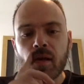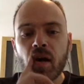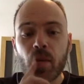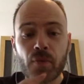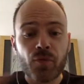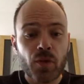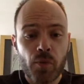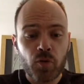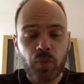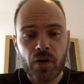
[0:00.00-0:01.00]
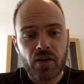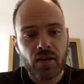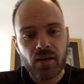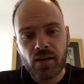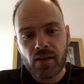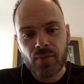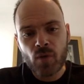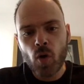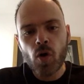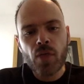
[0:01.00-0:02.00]
But for the most part,
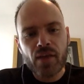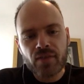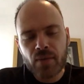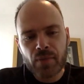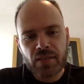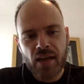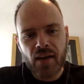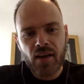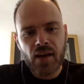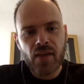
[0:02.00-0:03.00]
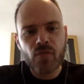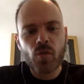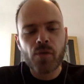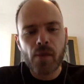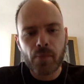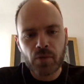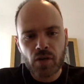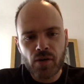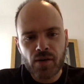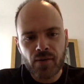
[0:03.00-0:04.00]
all that type of data, I have no problem
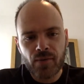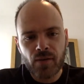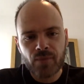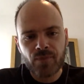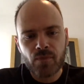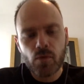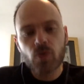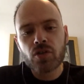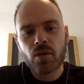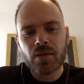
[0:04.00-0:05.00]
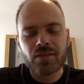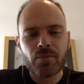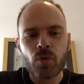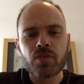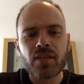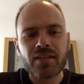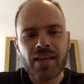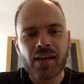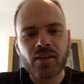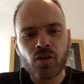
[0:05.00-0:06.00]
sharing. Right? Most of that
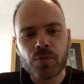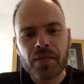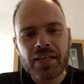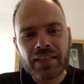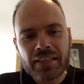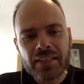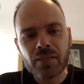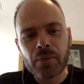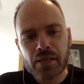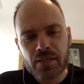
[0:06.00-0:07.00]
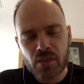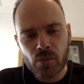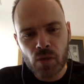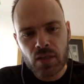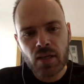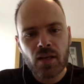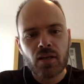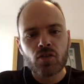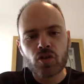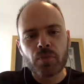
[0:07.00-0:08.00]
data could be gleaned by someone
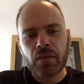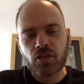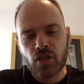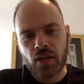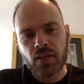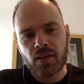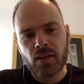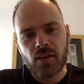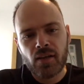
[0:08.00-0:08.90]
just by checking,